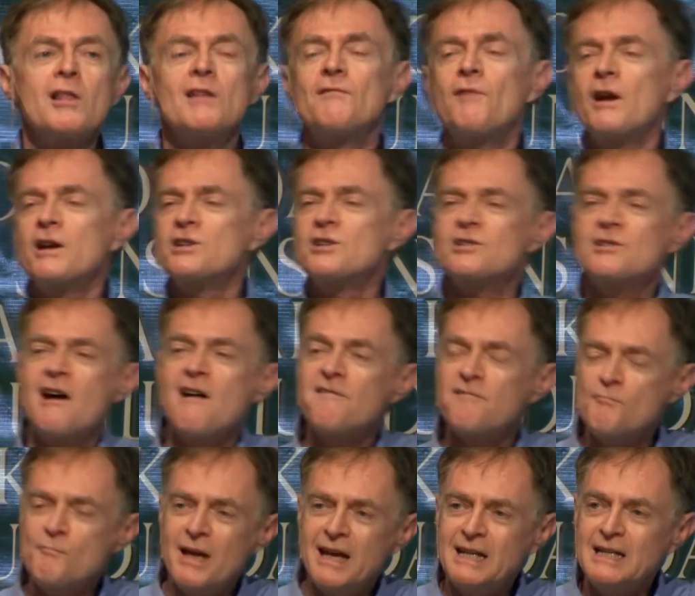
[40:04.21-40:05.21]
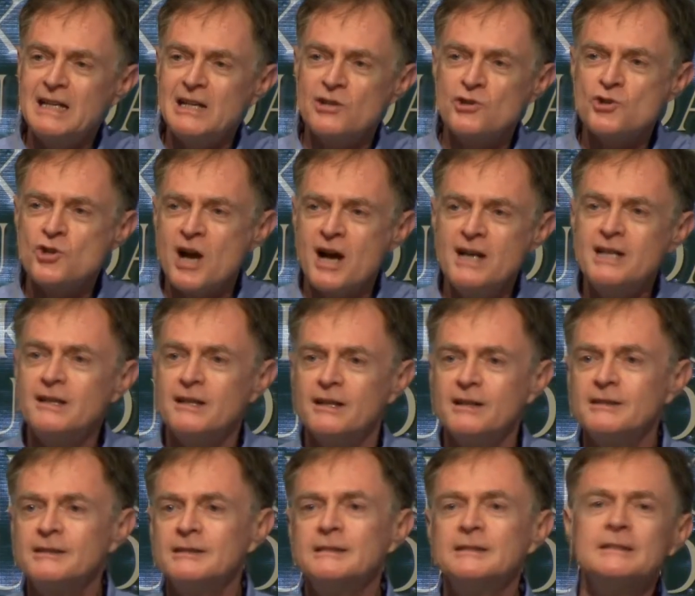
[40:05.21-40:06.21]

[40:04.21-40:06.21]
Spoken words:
of our stuff made in China.